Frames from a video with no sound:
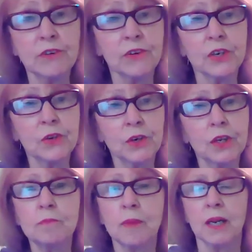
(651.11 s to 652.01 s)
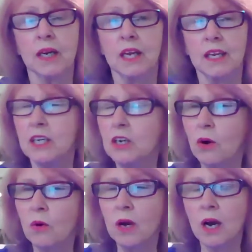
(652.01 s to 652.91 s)
very good, but
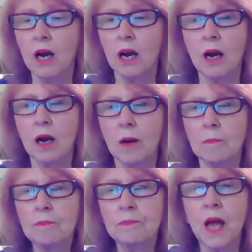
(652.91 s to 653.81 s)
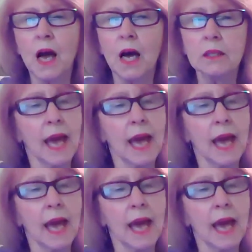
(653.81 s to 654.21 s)
a